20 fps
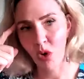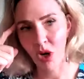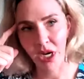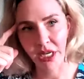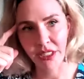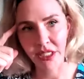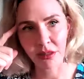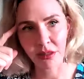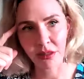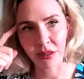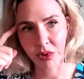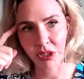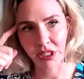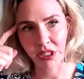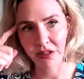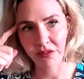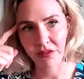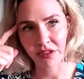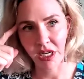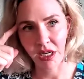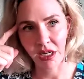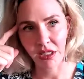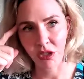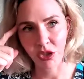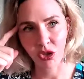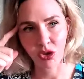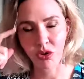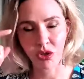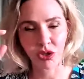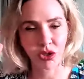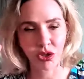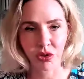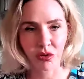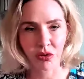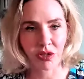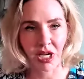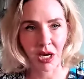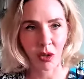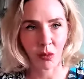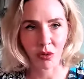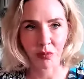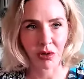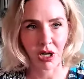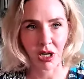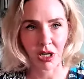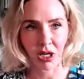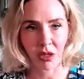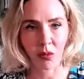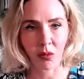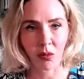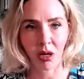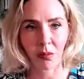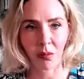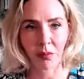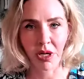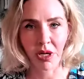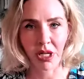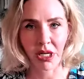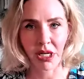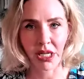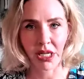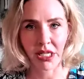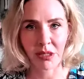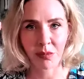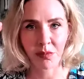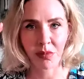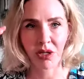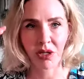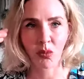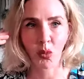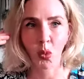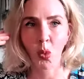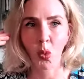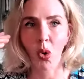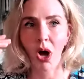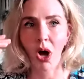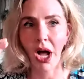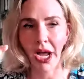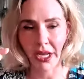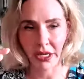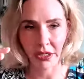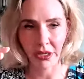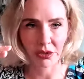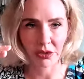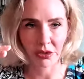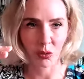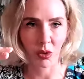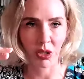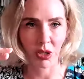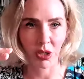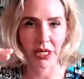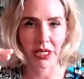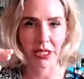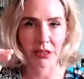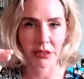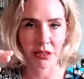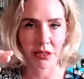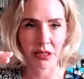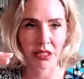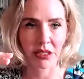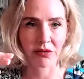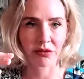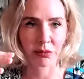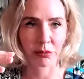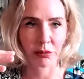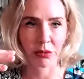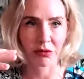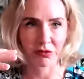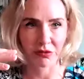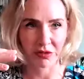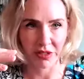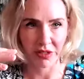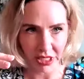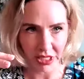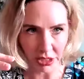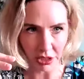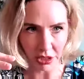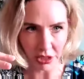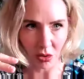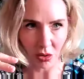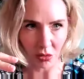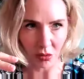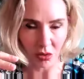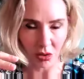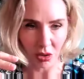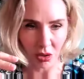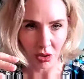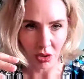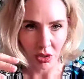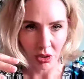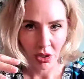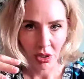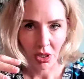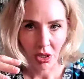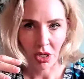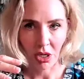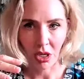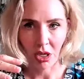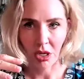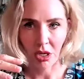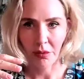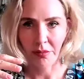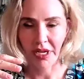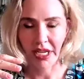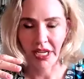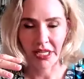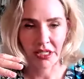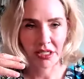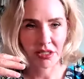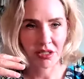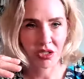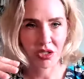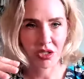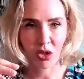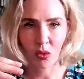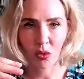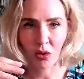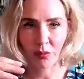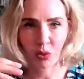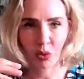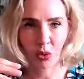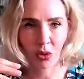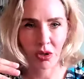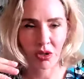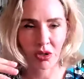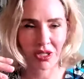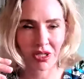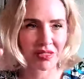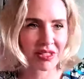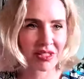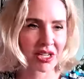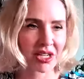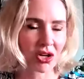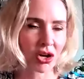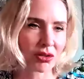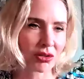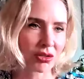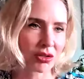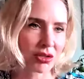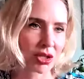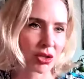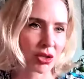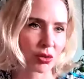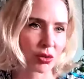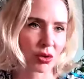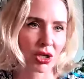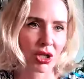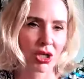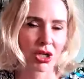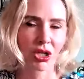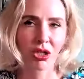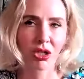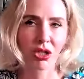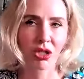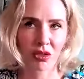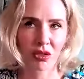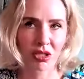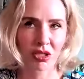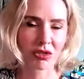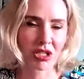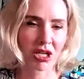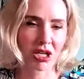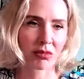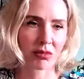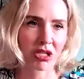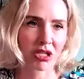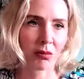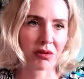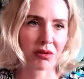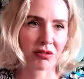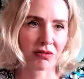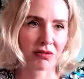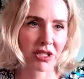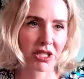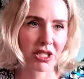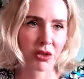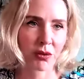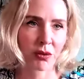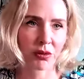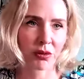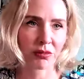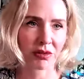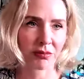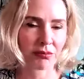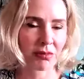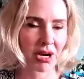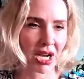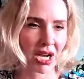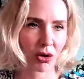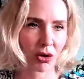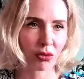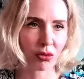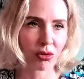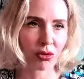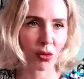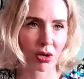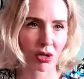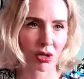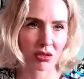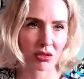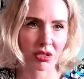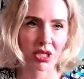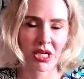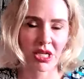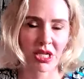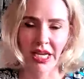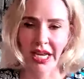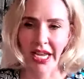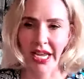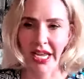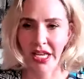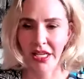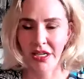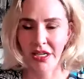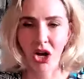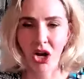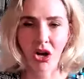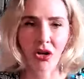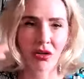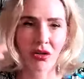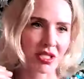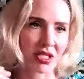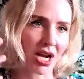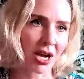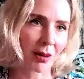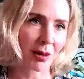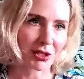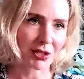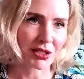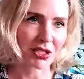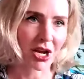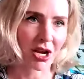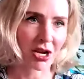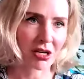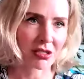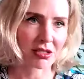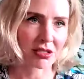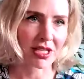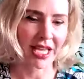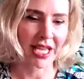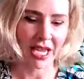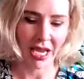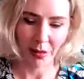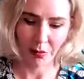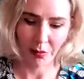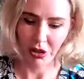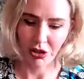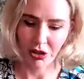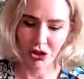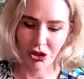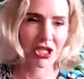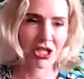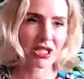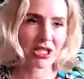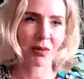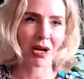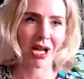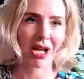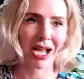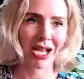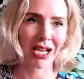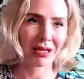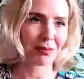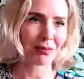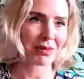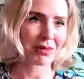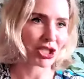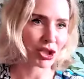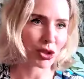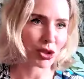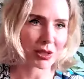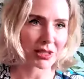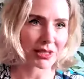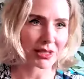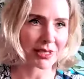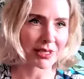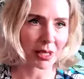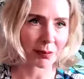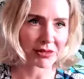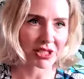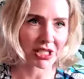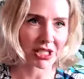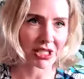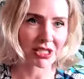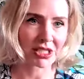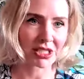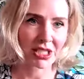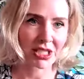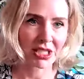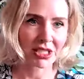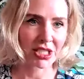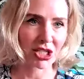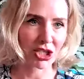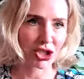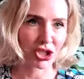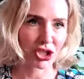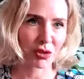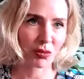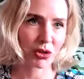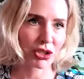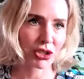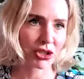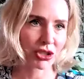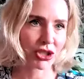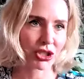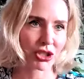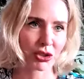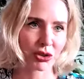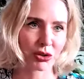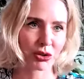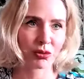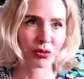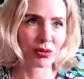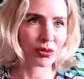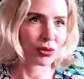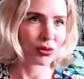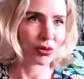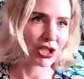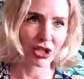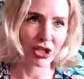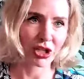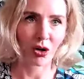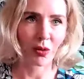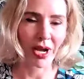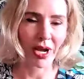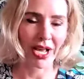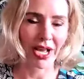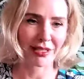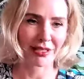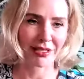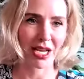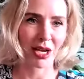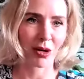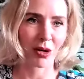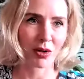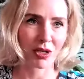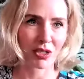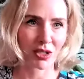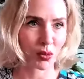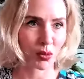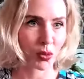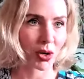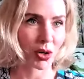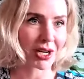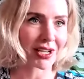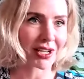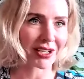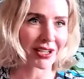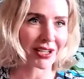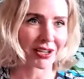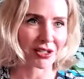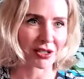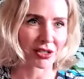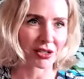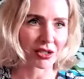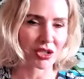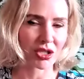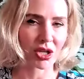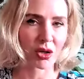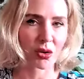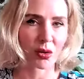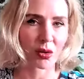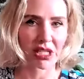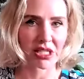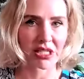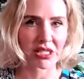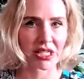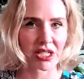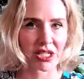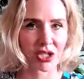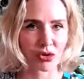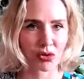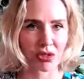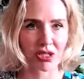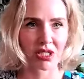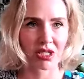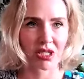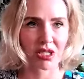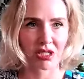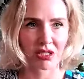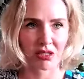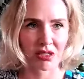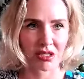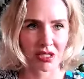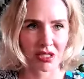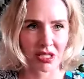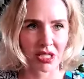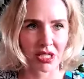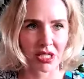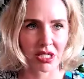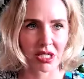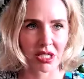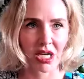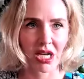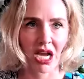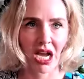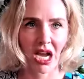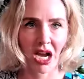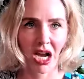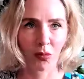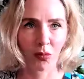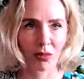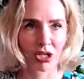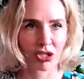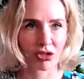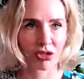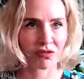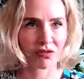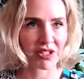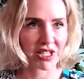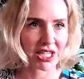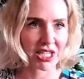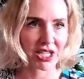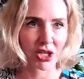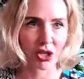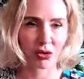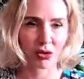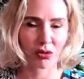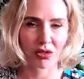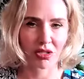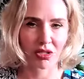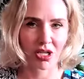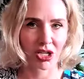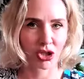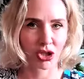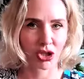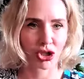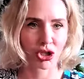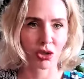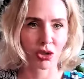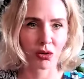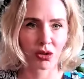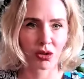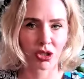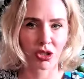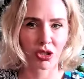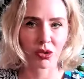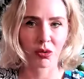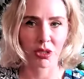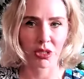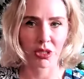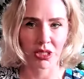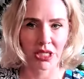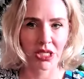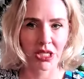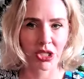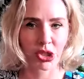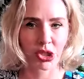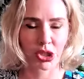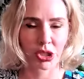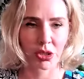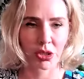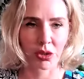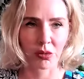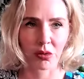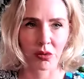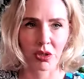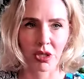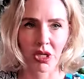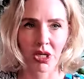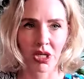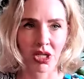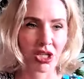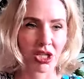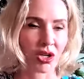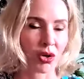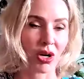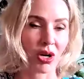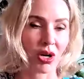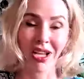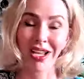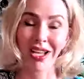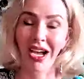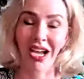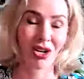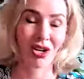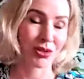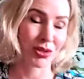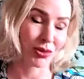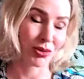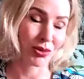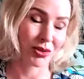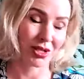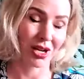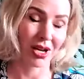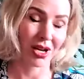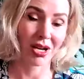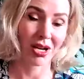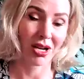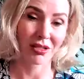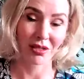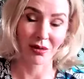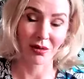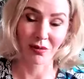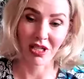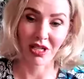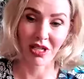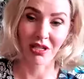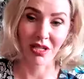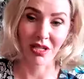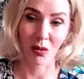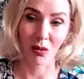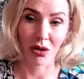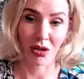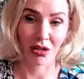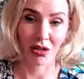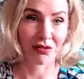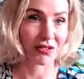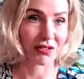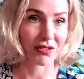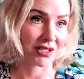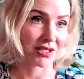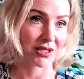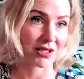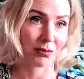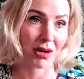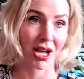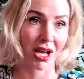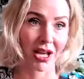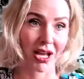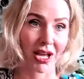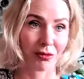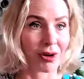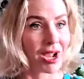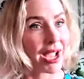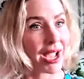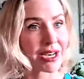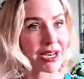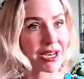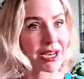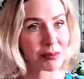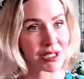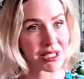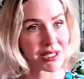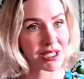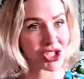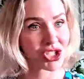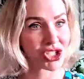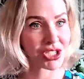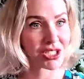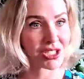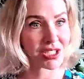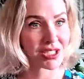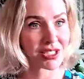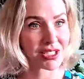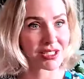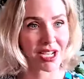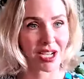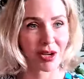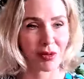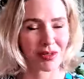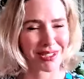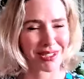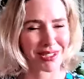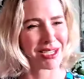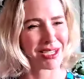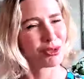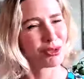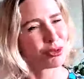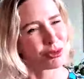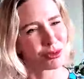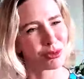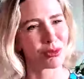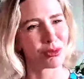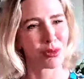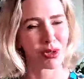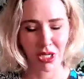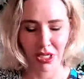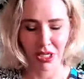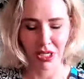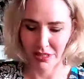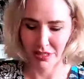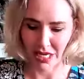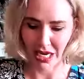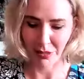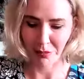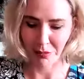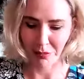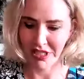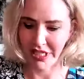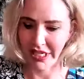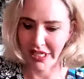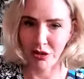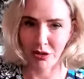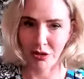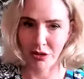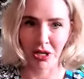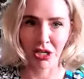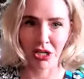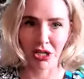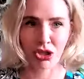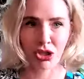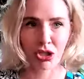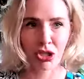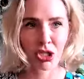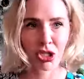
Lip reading: where I didn't believe that you could do that with body work, but it's been wild what I can see from a video. And it's so important. And then also, you know, sometimes I'll be videoing my own horse and I'll stop to talk to the camera and she's behind me doing something that she wouldn't do, you know, as I was working on her. So it's interesting to see how much videos can show you and teach you. You know, I also saw some things I wanted to fix in my riding position. I was like, oh, sack of potatoes much,